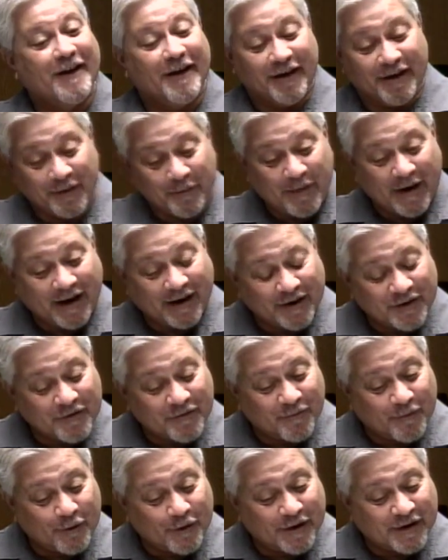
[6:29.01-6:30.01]
in the Palos
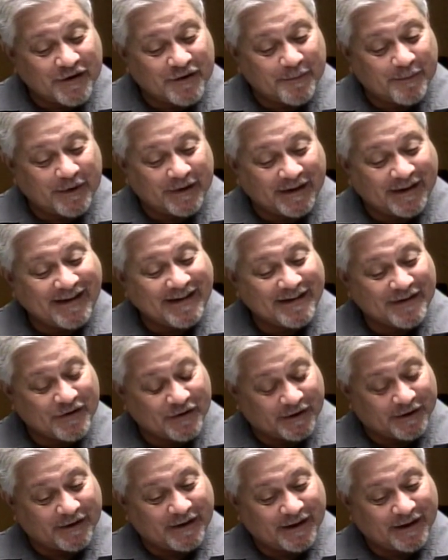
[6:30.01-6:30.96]
Verdes Peninsula.